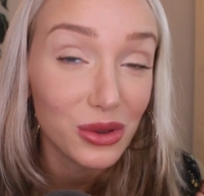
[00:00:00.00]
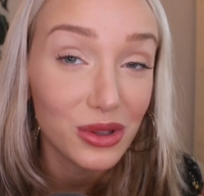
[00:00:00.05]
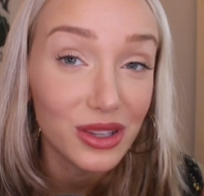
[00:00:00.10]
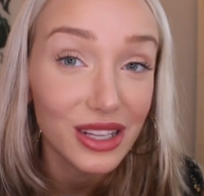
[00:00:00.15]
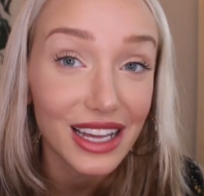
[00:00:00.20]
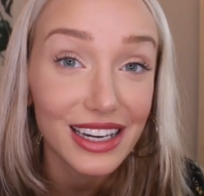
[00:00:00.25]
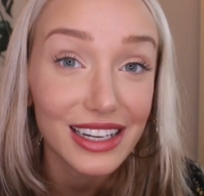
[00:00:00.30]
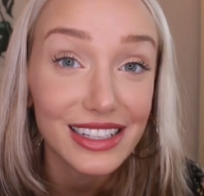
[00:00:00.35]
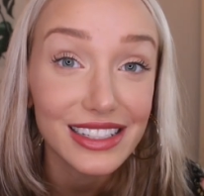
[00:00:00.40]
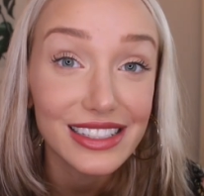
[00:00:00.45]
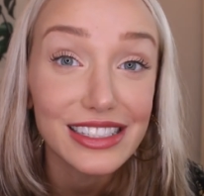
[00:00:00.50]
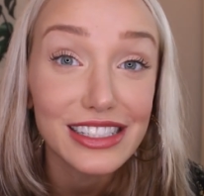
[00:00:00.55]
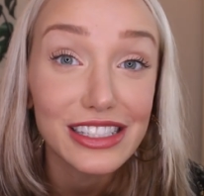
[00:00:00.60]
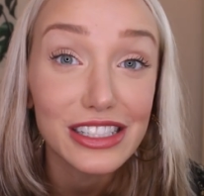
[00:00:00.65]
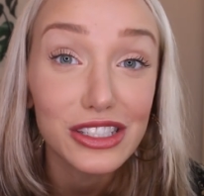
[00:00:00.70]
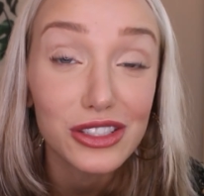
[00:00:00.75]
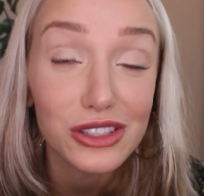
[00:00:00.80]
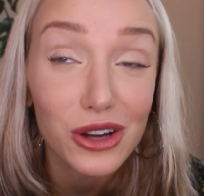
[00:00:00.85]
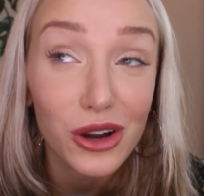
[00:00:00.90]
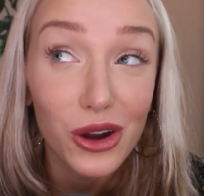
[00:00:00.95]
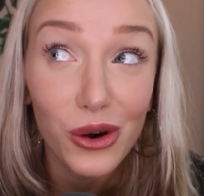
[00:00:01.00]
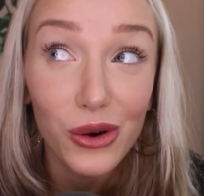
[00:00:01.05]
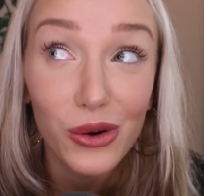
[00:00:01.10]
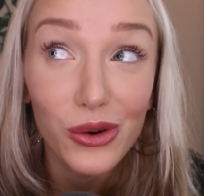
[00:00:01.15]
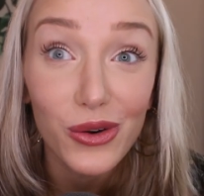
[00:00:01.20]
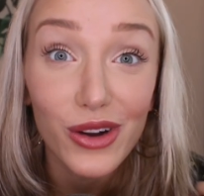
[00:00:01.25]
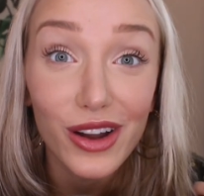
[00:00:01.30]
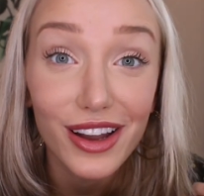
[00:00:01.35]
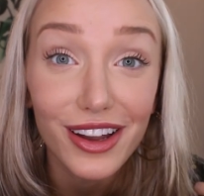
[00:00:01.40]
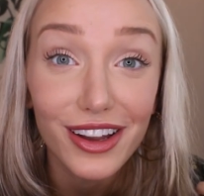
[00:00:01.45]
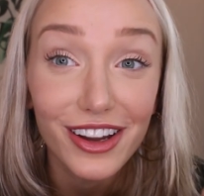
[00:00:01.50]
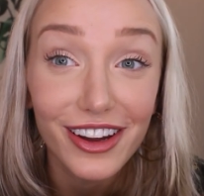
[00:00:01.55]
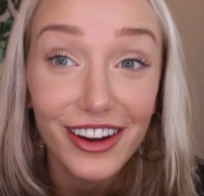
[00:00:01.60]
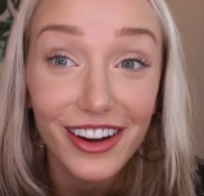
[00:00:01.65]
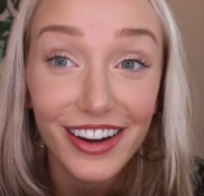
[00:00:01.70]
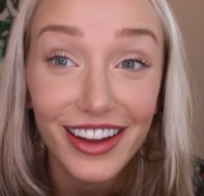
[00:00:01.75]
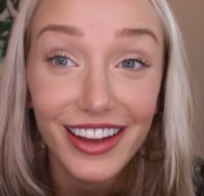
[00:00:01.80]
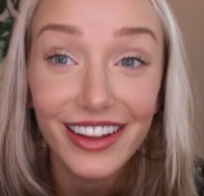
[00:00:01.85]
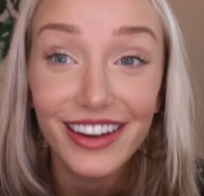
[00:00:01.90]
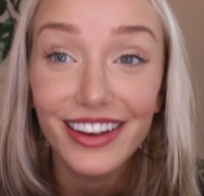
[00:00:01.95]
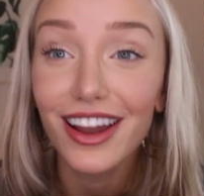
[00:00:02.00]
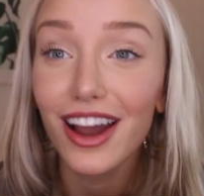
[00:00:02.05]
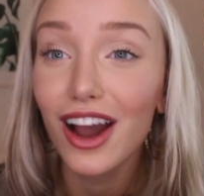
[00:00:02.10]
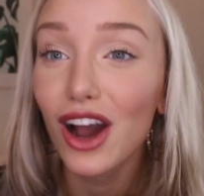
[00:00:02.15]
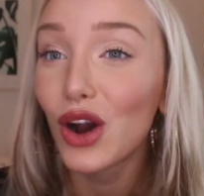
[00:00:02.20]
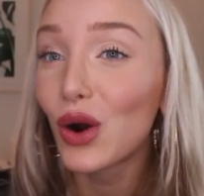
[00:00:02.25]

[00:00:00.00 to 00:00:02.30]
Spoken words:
That is so good.